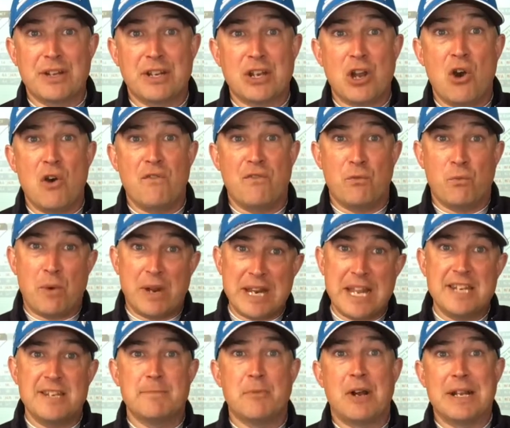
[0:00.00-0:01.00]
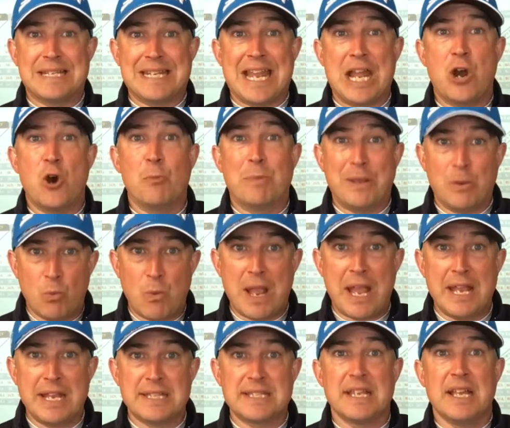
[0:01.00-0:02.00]
of golf, one end of my towel will be
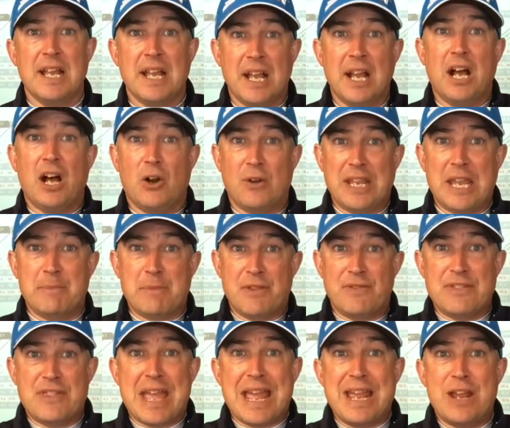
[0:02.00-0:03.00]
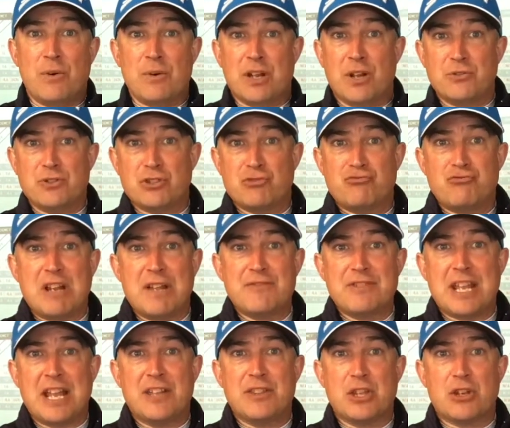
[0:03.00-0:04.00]
wet. I'll get my nail and I'll just run
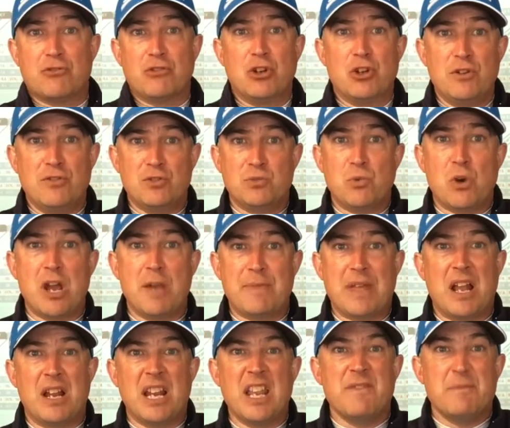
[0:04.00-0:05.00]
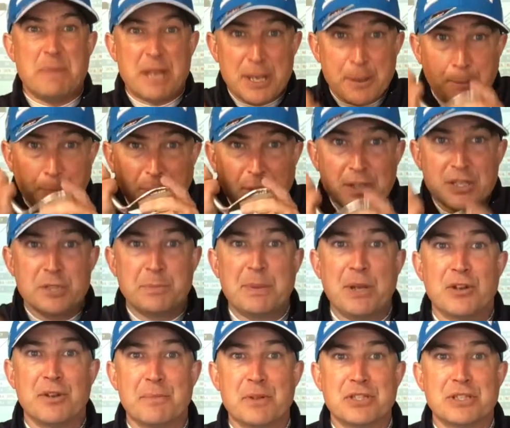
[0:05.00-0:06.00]
down the grooves, wipe that. I'll even
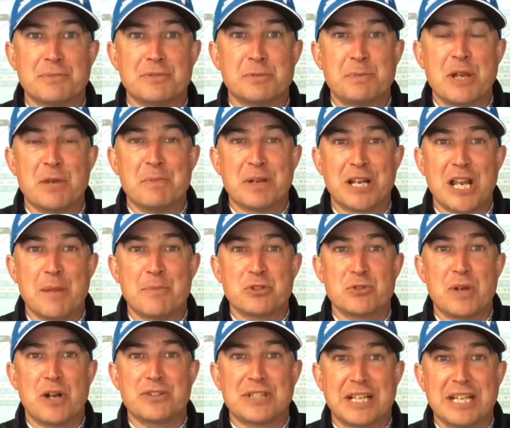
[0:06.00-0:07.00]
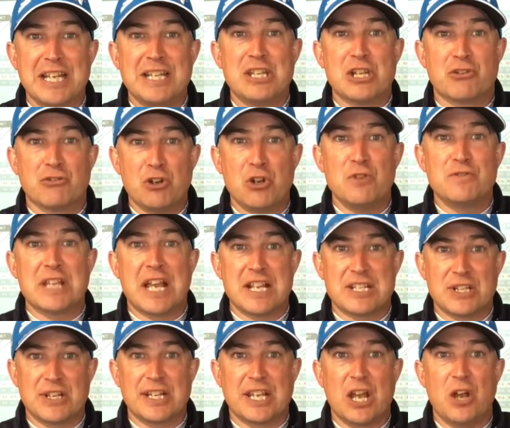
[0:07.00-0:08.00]
spit on my club as well to clean the grooves
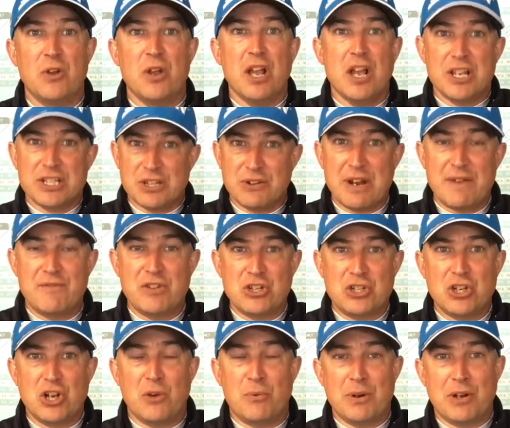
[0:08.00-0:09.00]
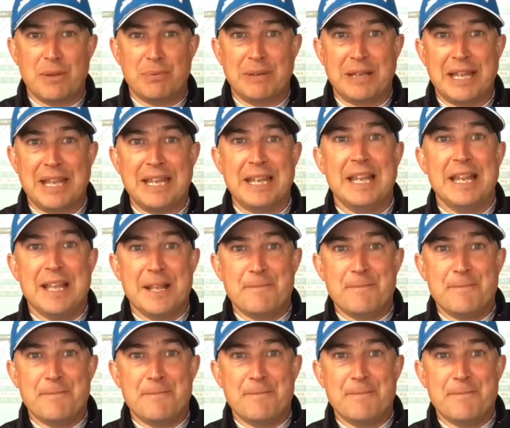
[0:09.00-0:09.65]
as I go. So every shot when I play,